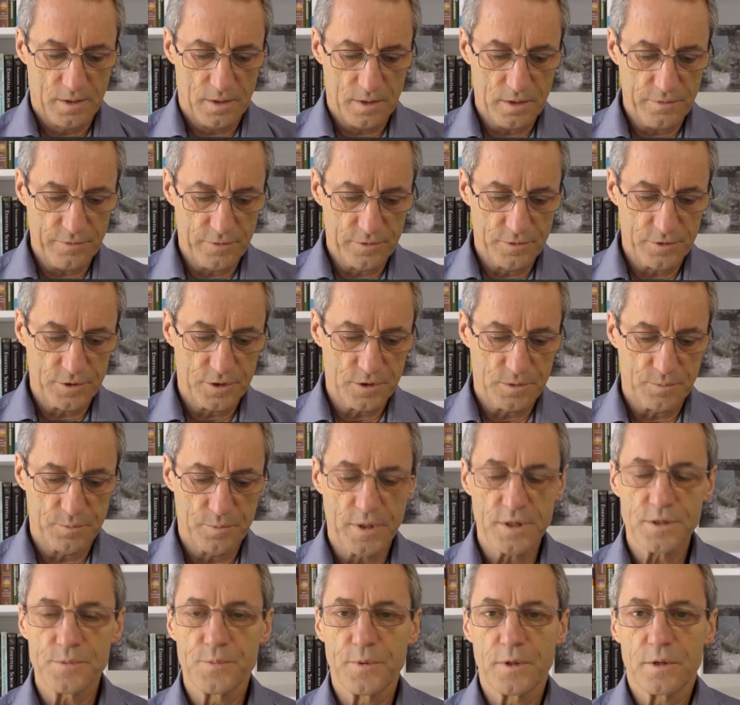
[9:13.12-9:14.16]
Evolution
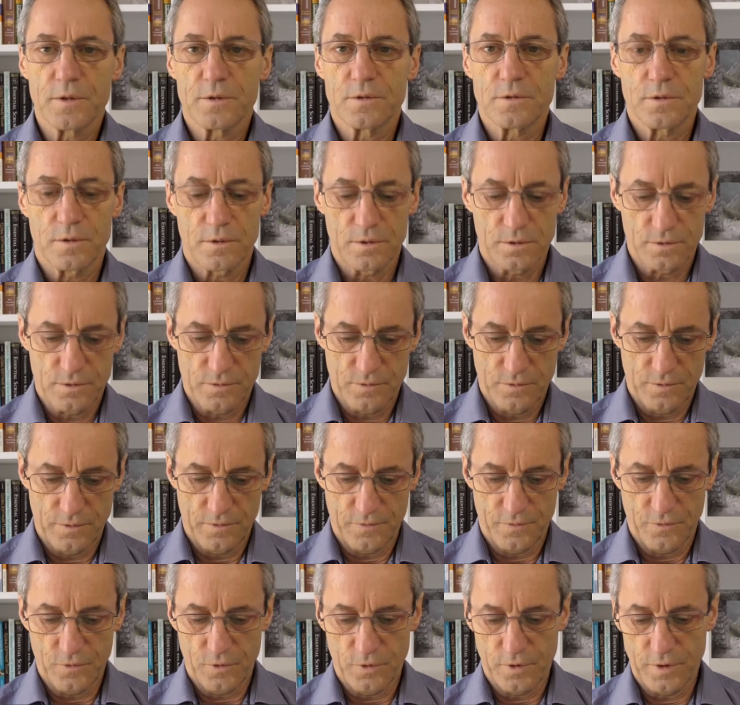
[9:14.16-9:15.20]
must be controlled to
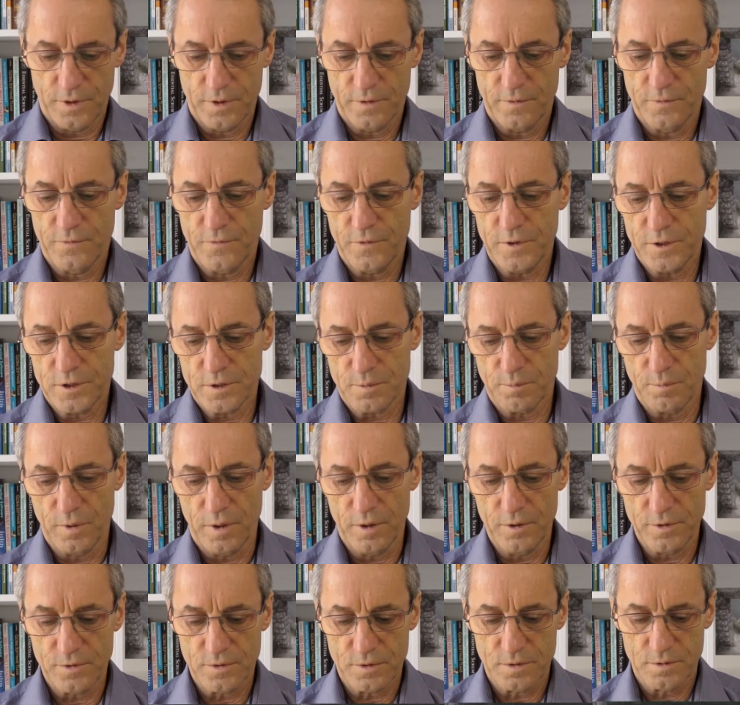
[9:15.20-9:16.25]
avoid feature
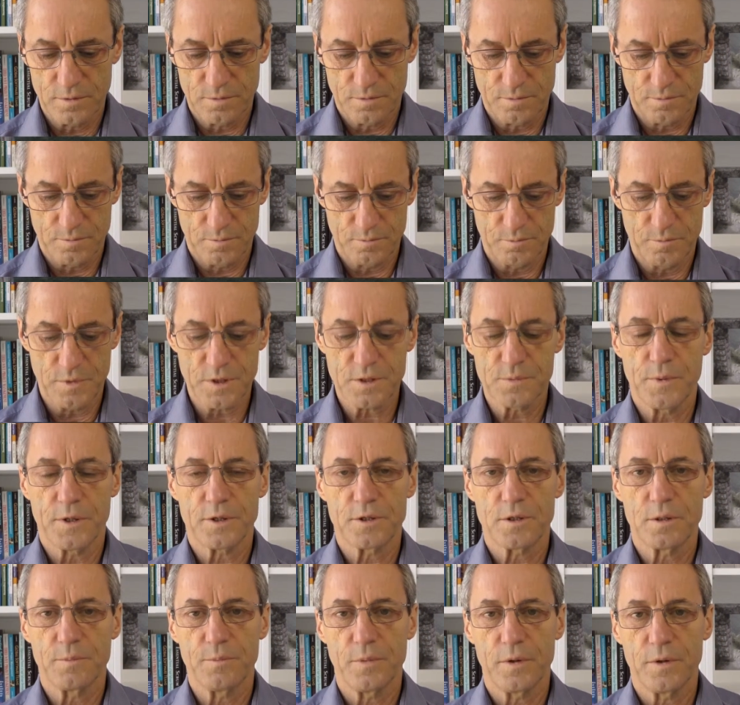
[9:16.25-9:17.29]
bloat,
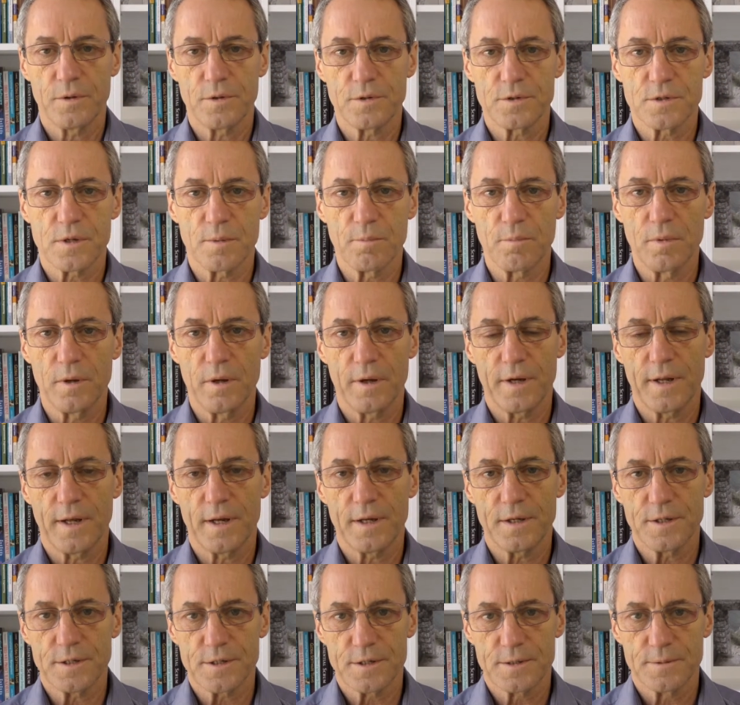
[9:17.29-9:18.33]
mismatched components and blind
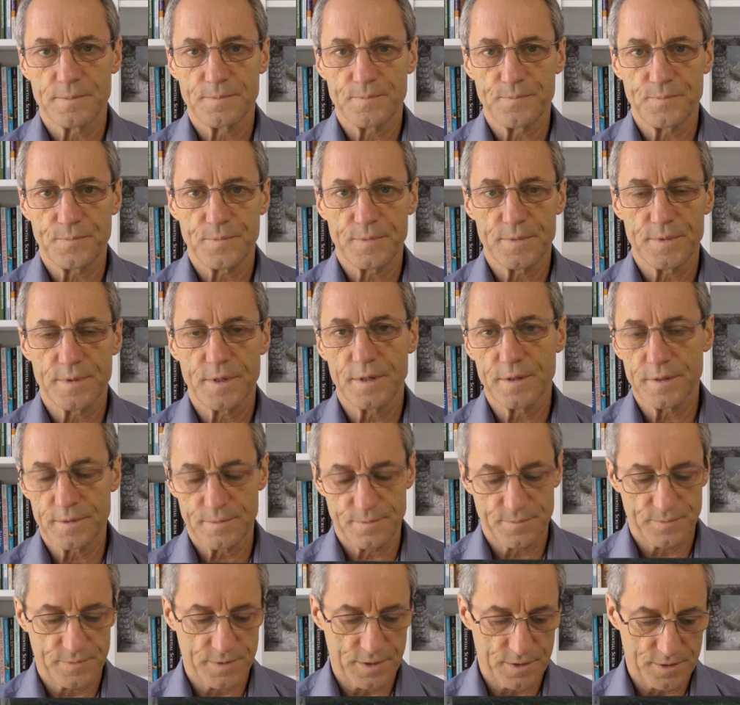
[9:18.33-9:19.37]
alleys. Right,
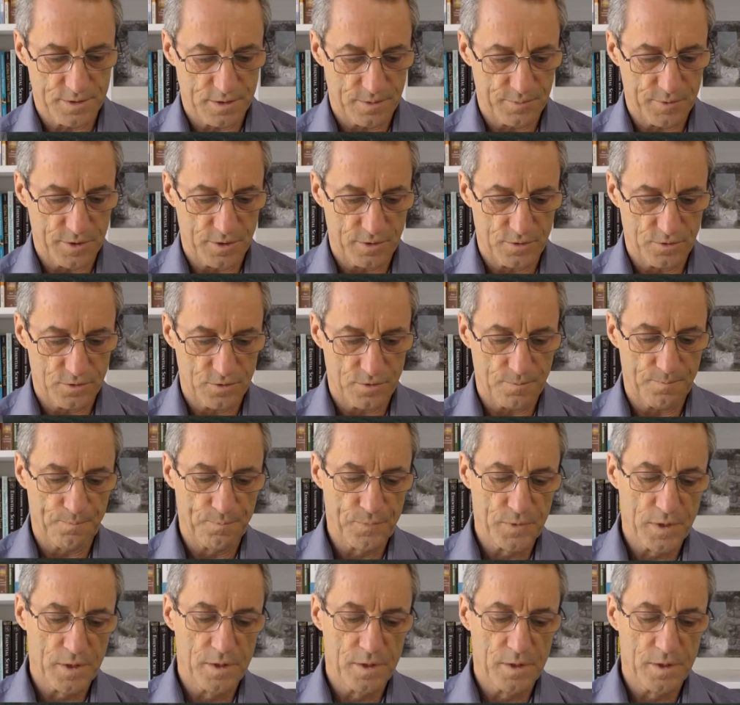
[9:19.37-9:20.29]
that's something you do.